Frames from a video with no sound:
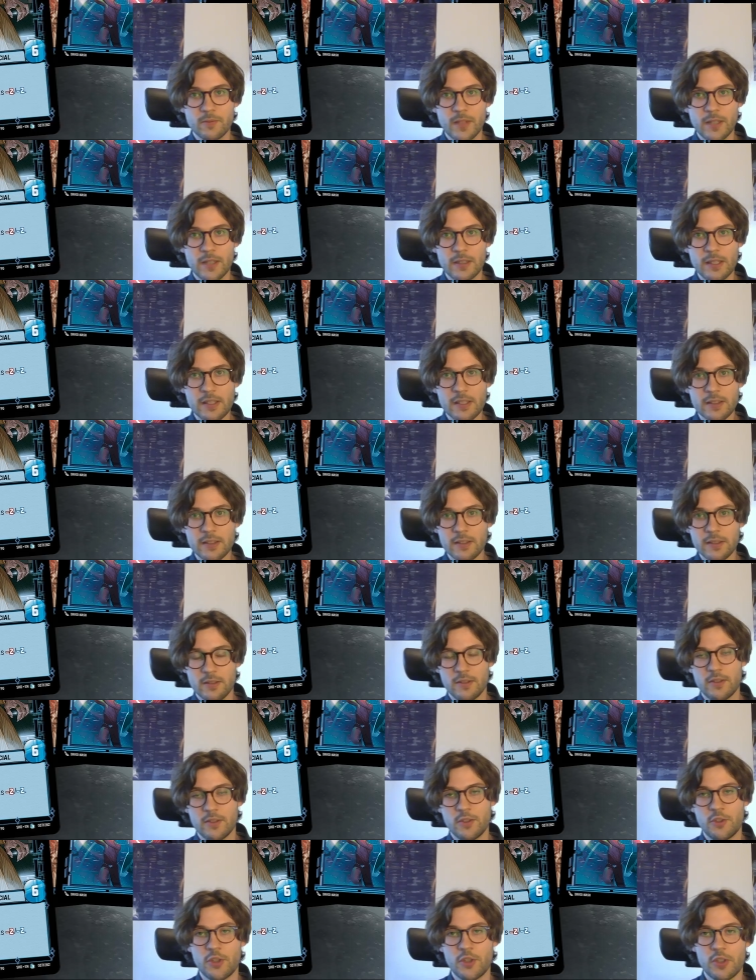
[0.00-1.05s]
And then
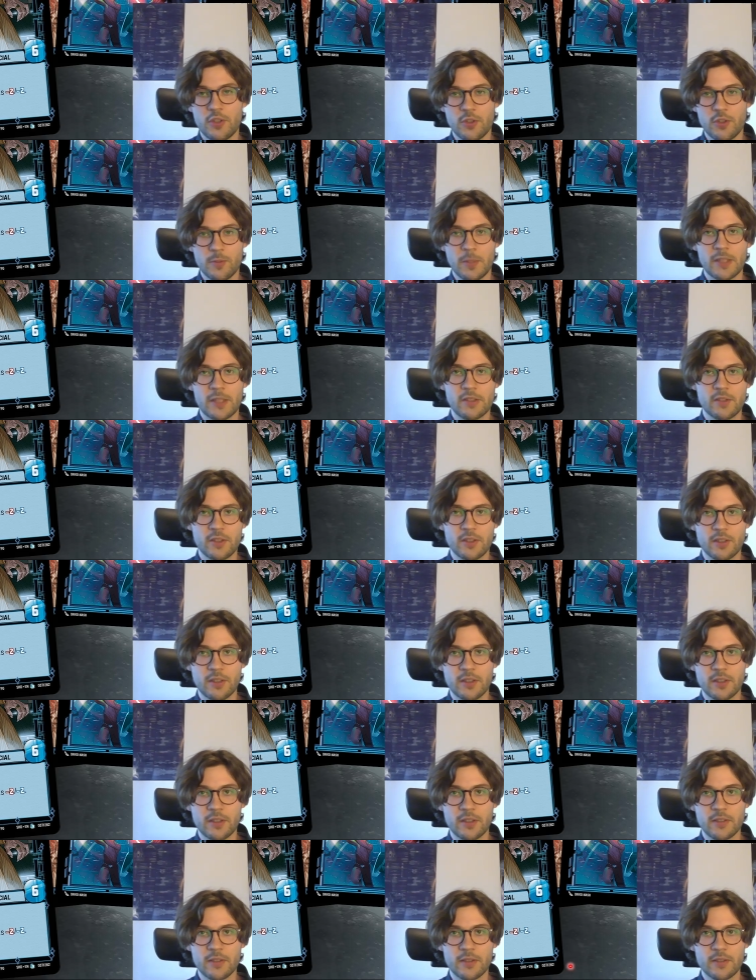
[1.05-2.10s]
just some
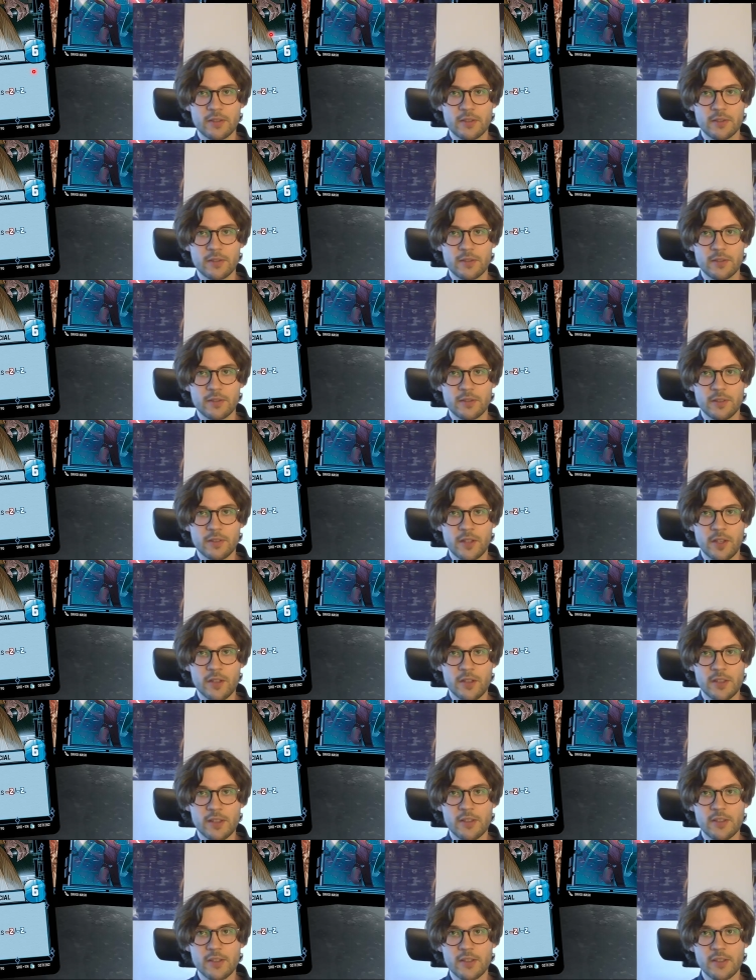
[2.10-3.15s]
extra cards
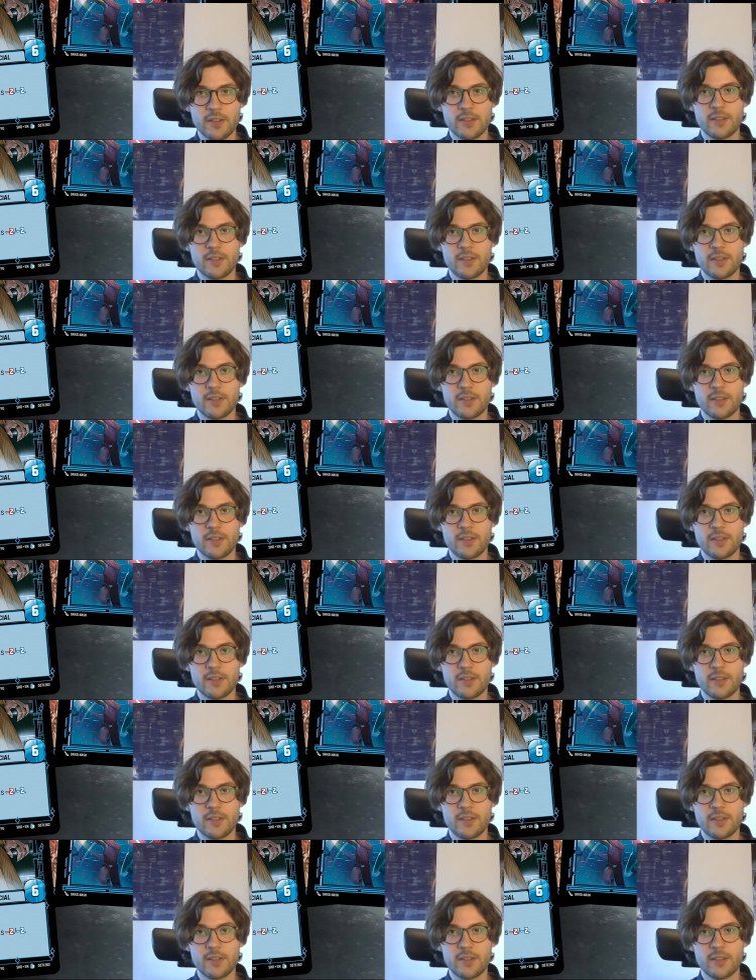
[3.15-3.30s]
here.